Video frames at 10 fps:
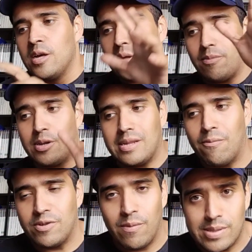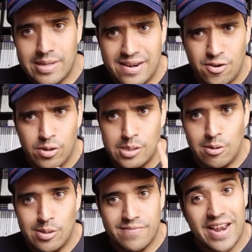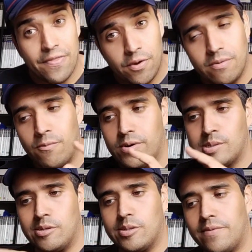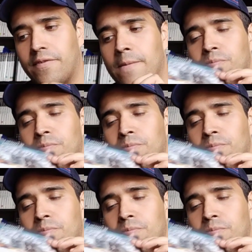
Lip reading: So I'm gonna start with the ones that are not exclusive that I thought were exclusive.